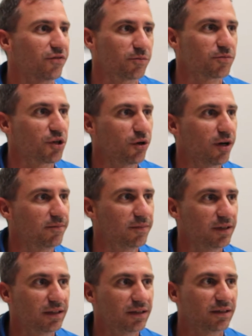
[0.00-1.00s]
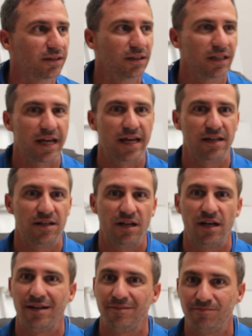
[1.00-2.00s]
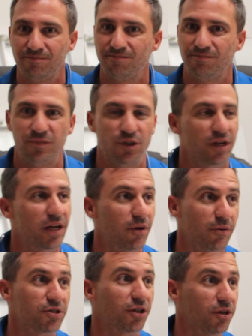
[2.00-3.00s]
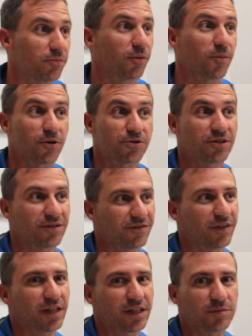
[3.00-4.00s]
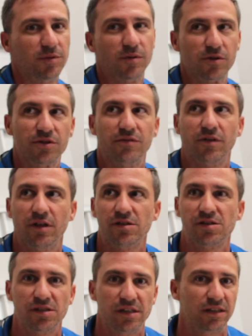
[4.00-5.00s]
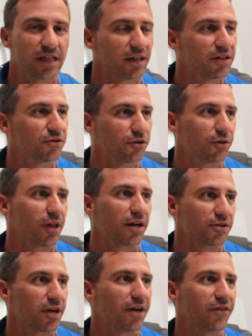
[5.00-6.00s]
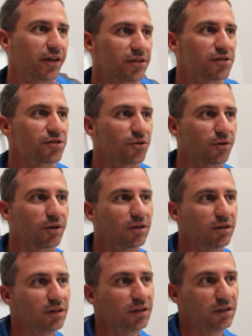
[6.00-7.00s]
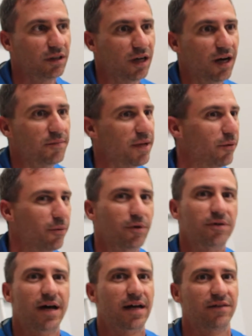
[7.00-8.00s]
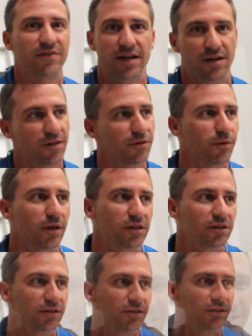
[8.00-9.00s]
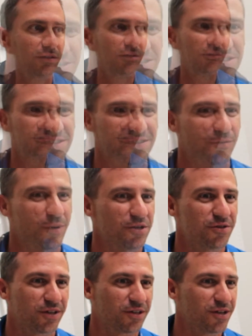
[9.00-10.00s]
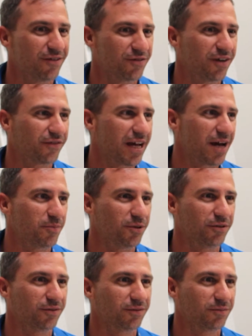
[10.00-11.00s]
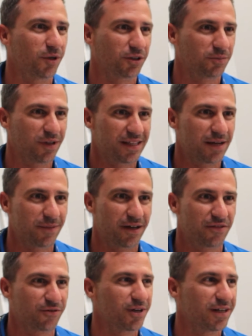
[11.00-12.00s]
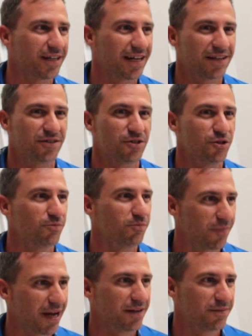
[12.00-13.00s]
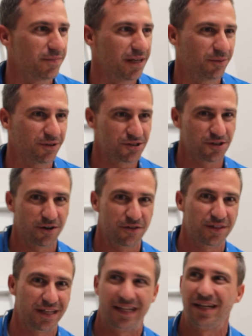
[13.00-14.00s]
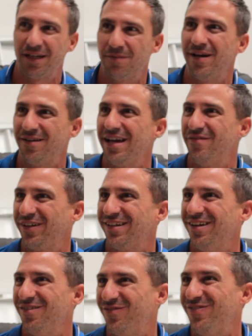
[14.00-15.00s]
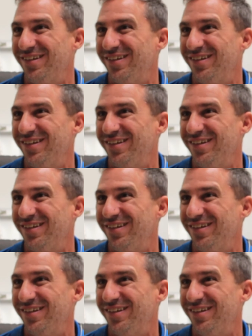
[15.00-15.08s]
of them show up. And so it was a good promotion, very good promotion for us. It drew a lot of traffic in the store that we would not have had otherwise. When you think you have enough capital, multiply that by 3, and you might be able to start thinking about having enough.